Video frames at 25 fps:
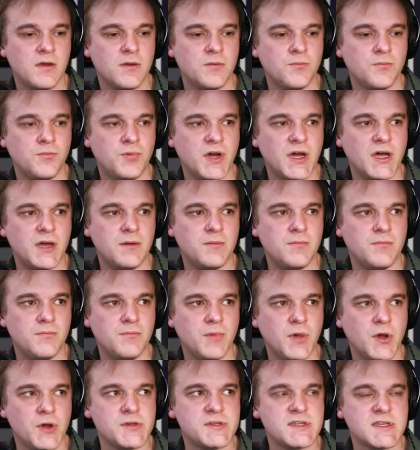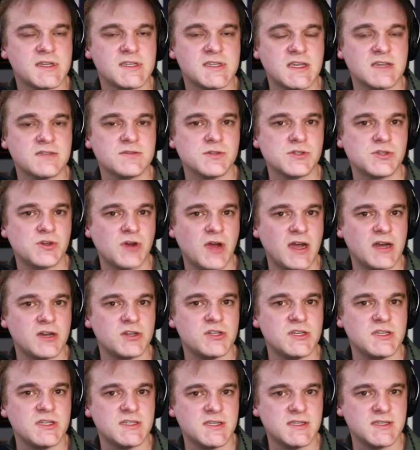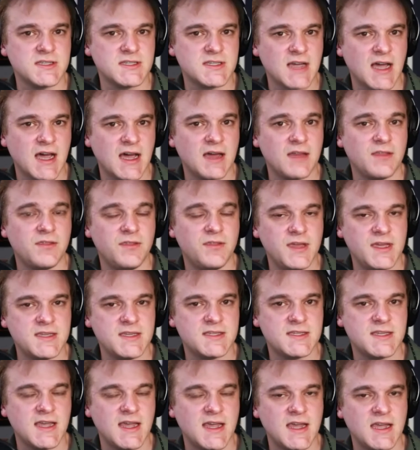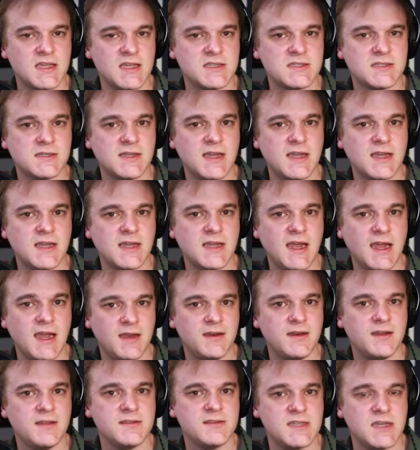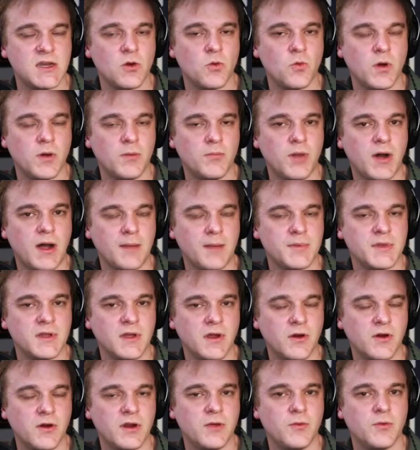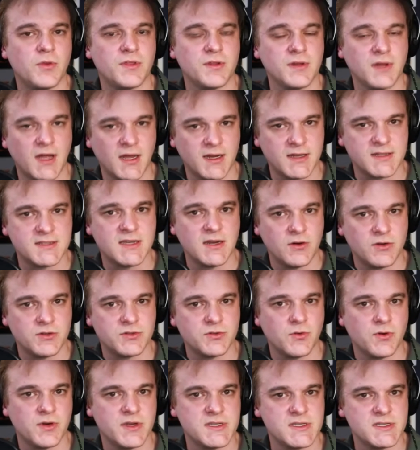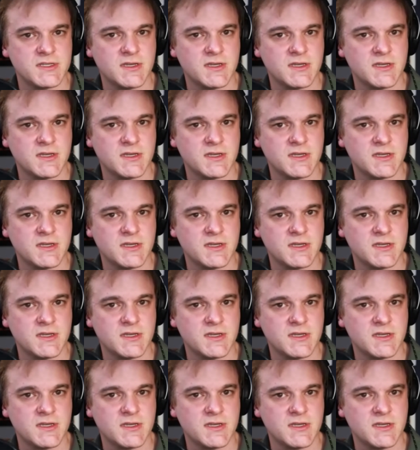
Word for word: but most successful strategies in Scythe these days end in tier one popularity with a lot of territories.